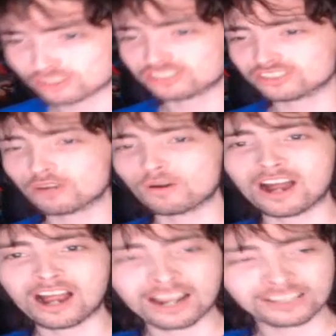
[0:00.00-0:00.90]
So
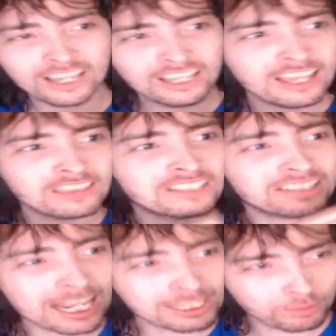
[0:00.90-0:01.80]
on the
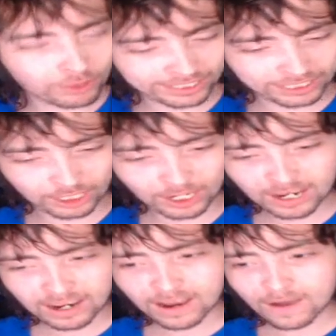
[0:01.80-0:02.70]
last PreCure,
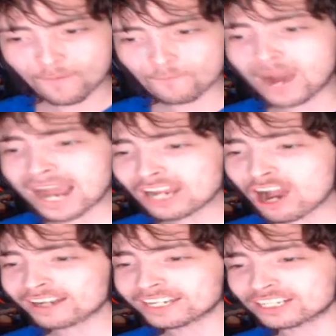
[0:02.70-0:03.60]
my
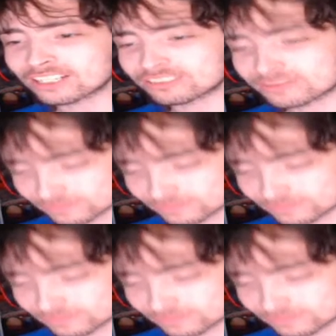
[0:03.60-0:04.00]
audio